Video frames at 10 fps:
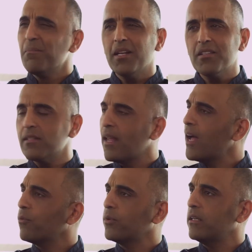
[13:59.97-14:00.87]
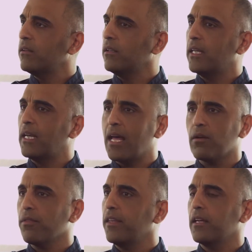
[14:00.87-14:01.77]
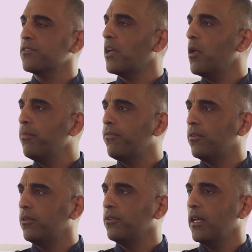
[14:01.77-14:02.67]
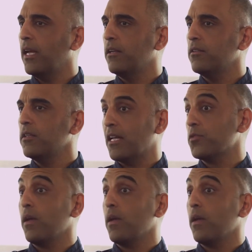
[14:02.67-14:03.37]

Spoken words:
but it's not real, and I don't think it's helpful, and that's